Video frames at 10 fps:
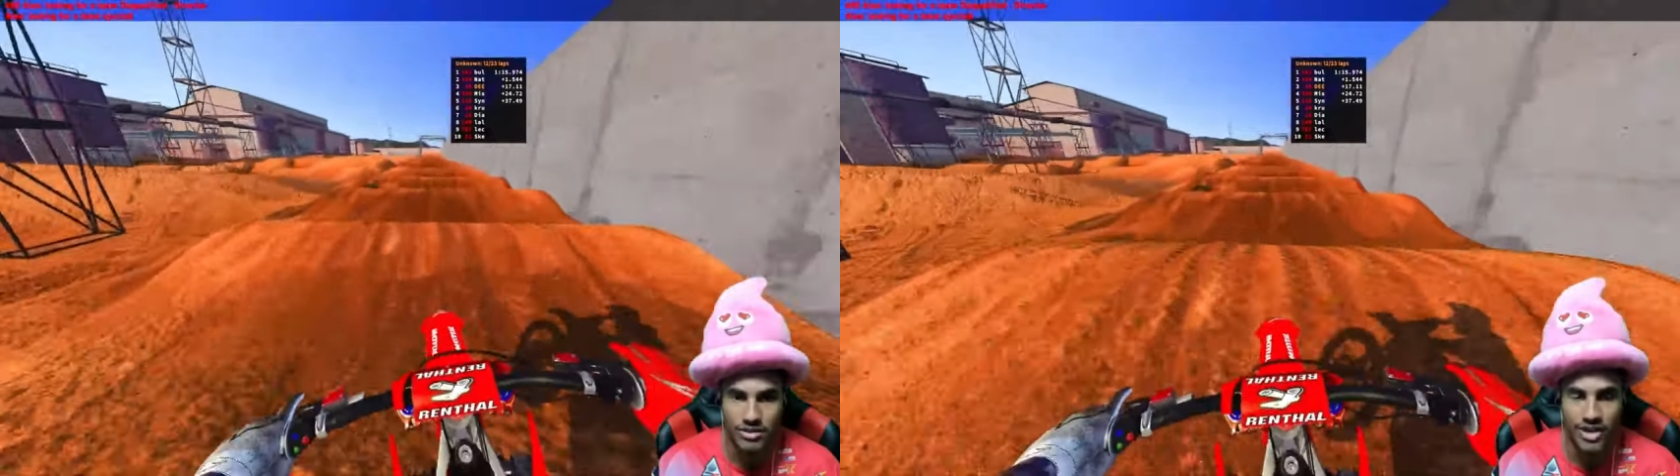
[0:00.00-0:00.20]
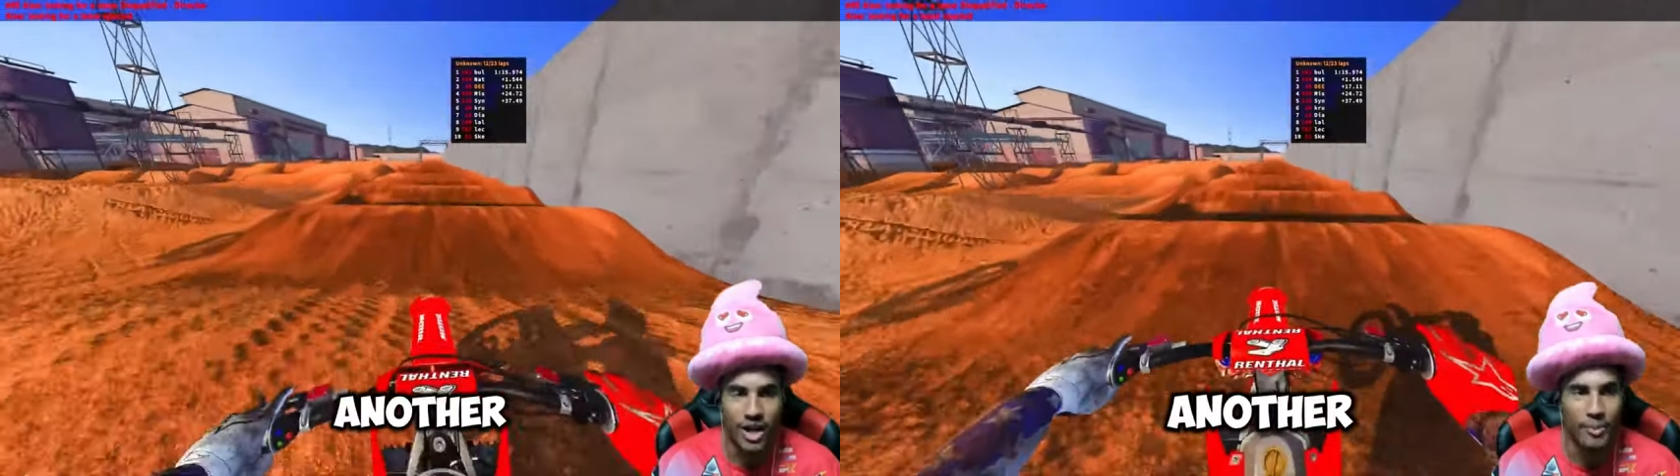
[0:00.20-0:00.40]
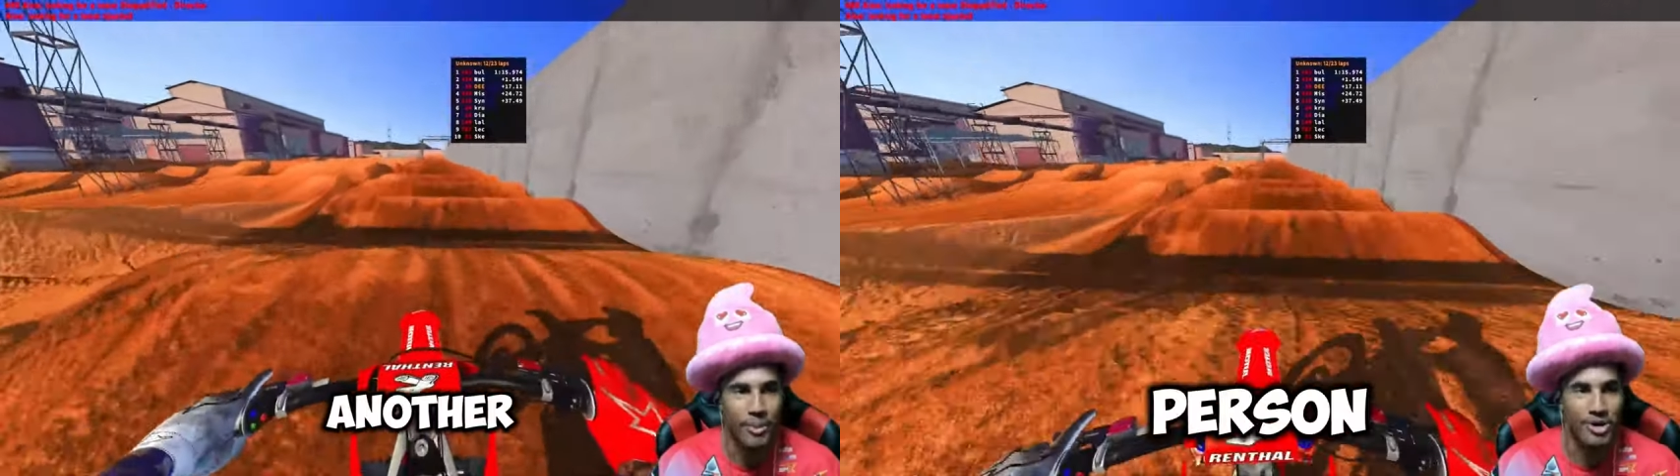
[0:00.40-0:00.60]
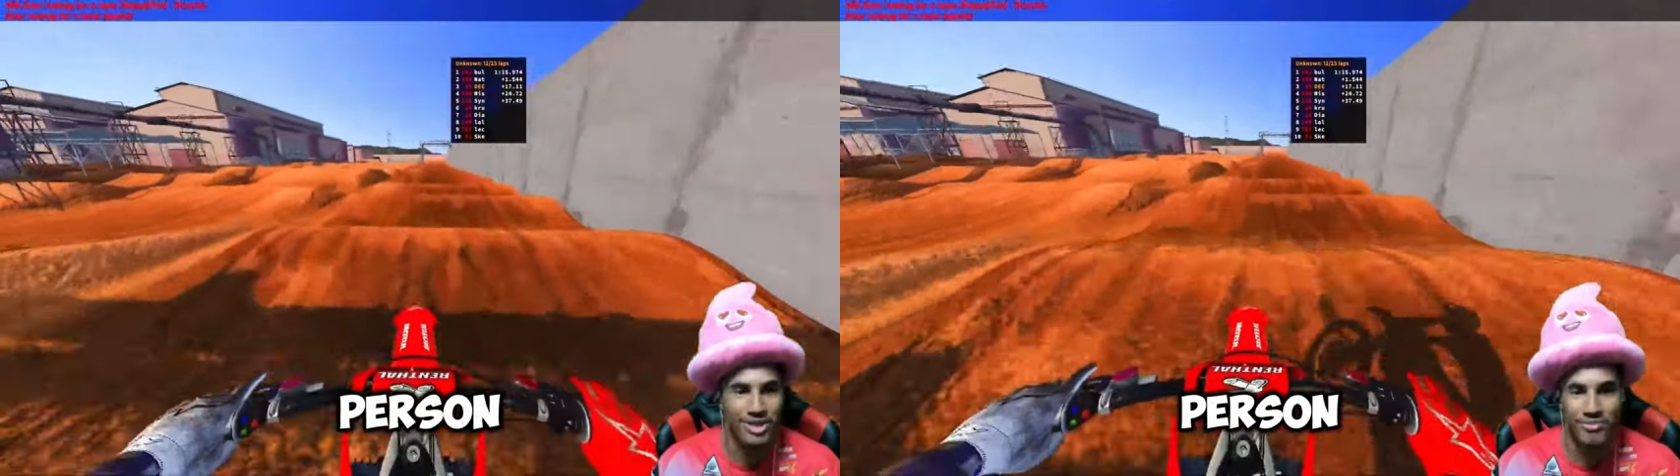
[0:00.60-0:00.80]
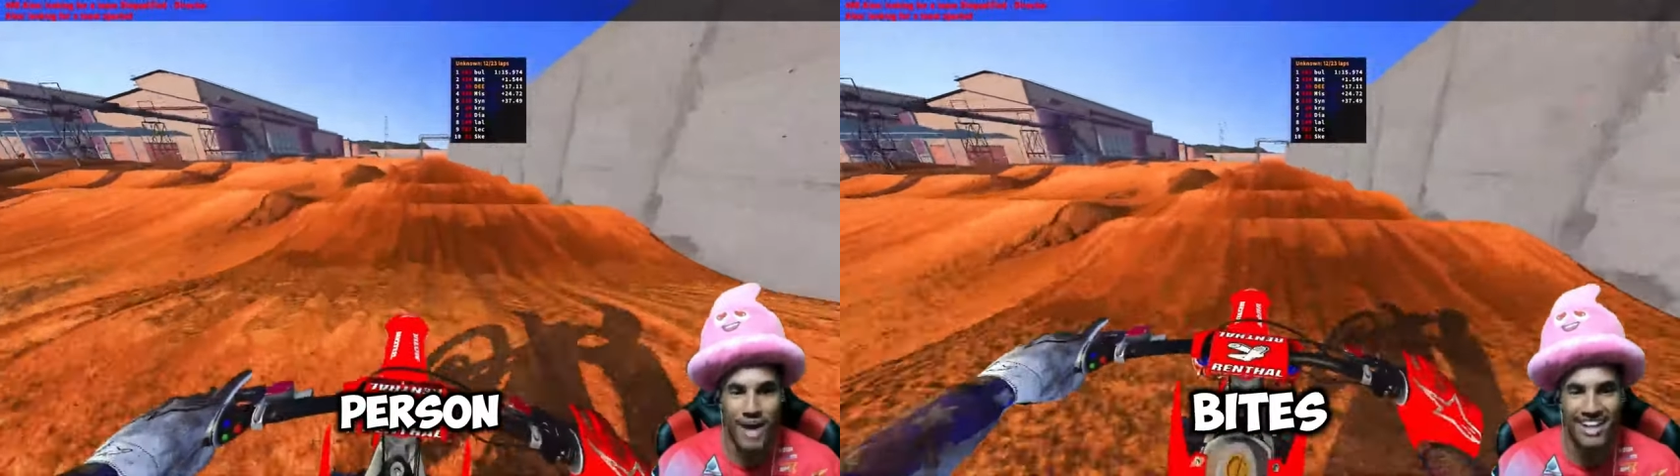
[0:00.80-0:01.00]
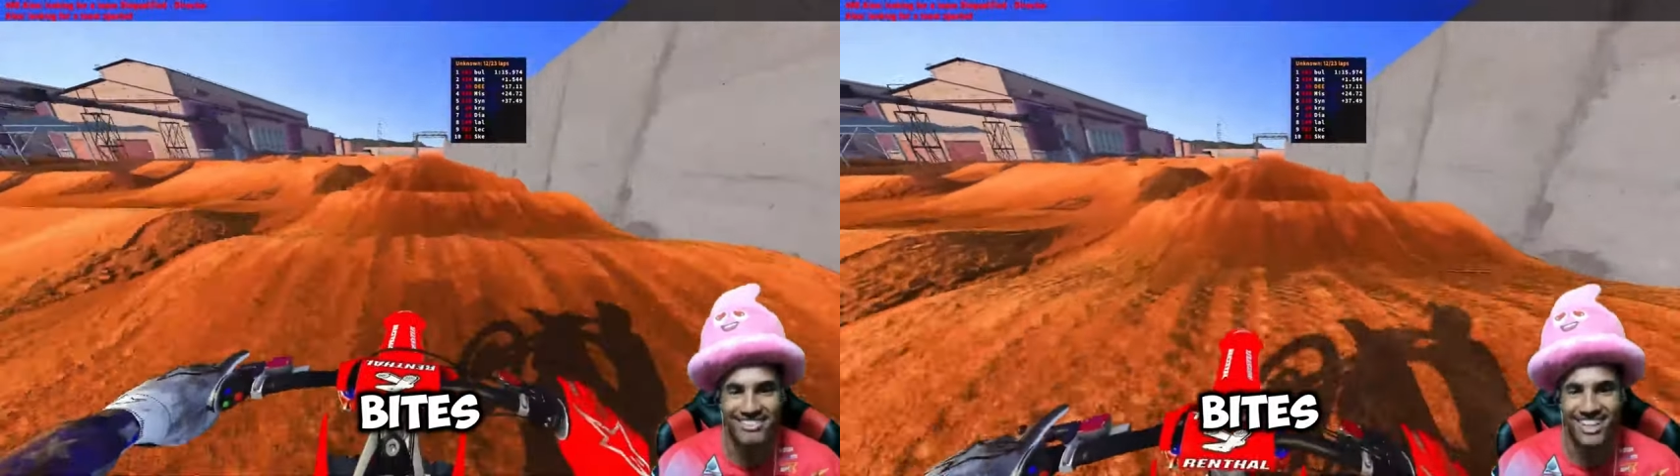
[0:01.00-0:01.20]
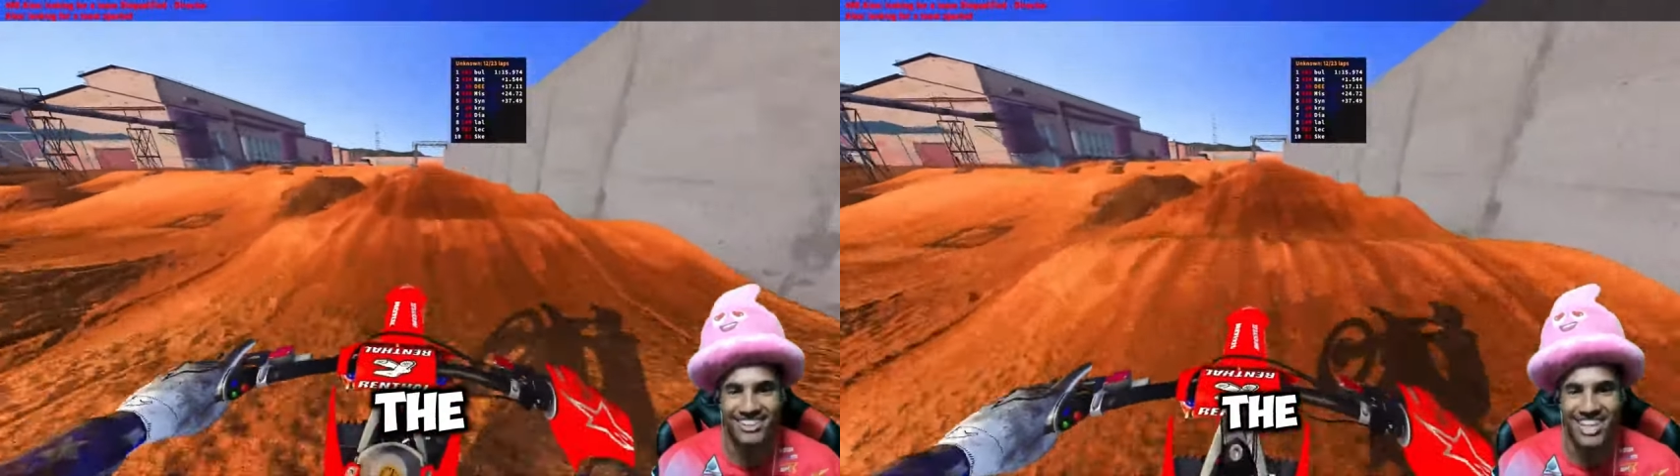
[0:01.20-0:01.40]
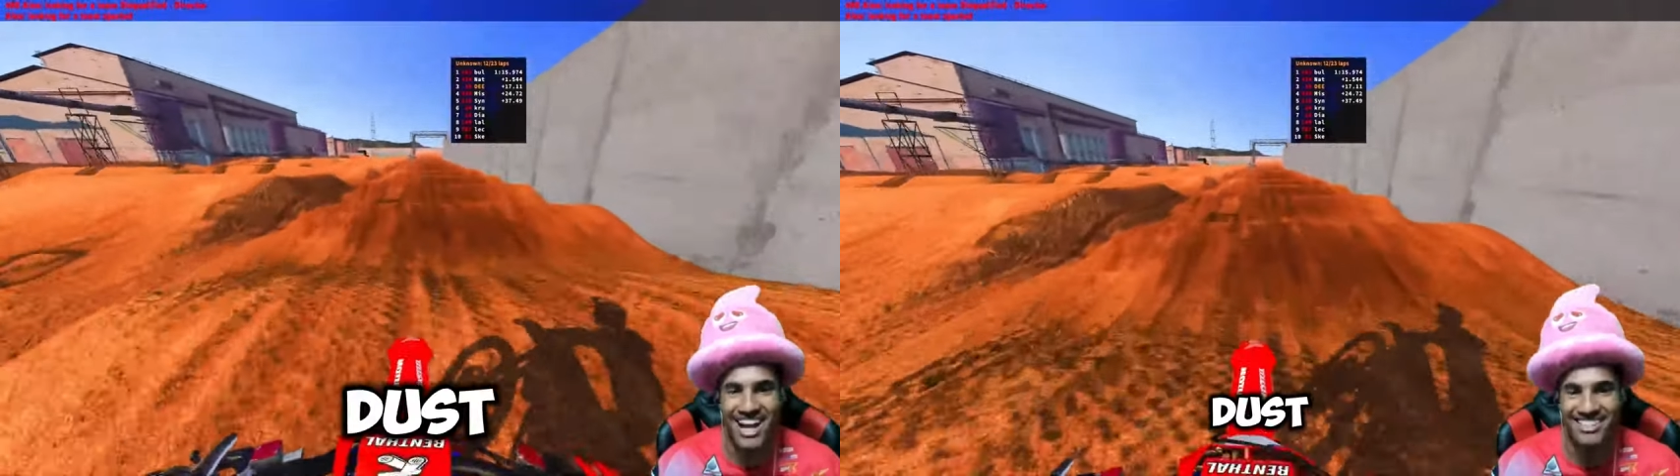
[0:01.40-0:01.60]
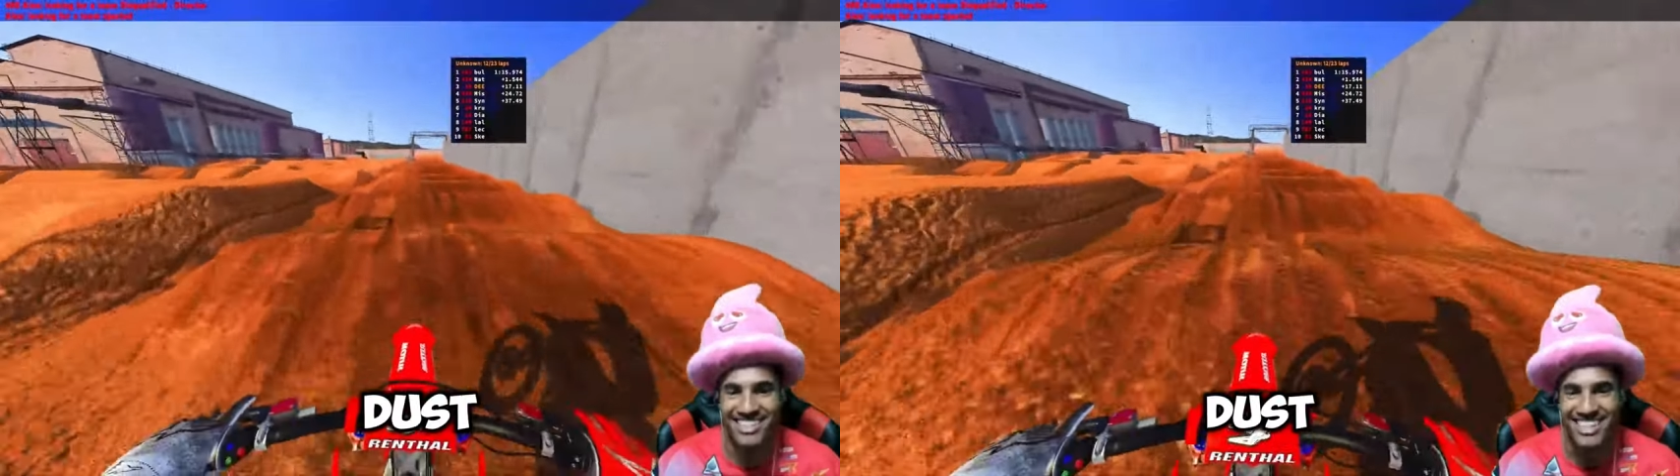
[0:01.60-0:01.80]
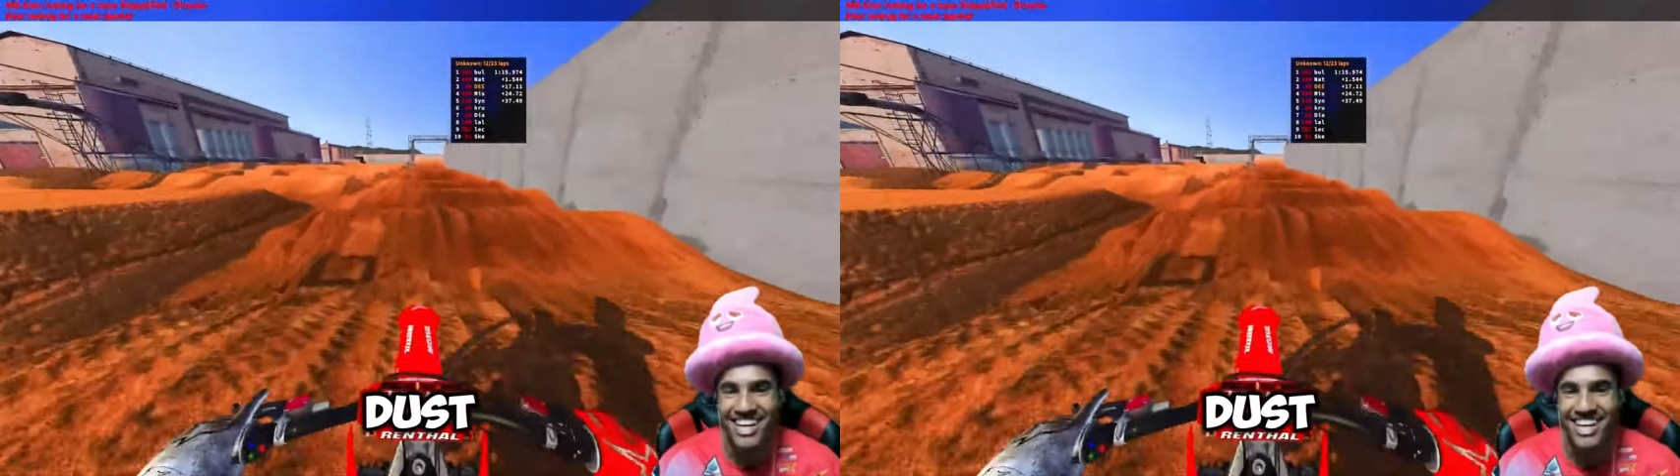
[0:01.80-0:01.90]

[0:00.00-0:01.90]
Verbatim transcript: Another person bites the dust.